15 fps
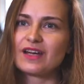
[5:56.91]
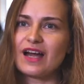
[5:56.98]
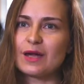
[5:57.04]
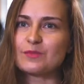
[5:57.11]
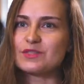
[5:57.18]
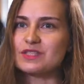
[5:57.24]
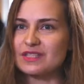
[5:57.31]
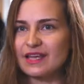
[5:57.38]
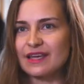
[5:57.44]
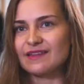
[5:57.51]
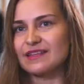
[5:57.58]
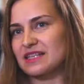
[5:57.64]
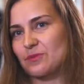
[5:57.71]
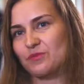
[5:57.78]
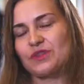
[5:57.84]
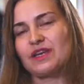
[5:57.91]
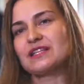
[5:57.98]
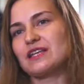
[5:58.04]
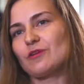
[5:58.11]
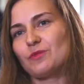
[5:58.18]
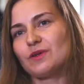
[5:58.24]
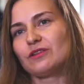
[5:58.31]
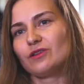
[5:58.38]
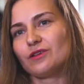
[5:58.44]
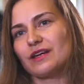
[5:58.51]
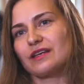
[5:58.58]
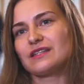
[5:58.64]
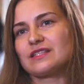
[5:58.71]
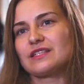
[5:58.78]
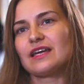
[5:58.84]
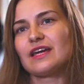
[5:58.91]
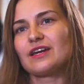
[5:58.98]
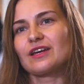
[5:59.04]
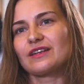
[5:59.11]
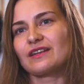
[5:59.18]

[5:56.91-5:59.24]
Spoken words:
I'm seeing the same things I've been seeing in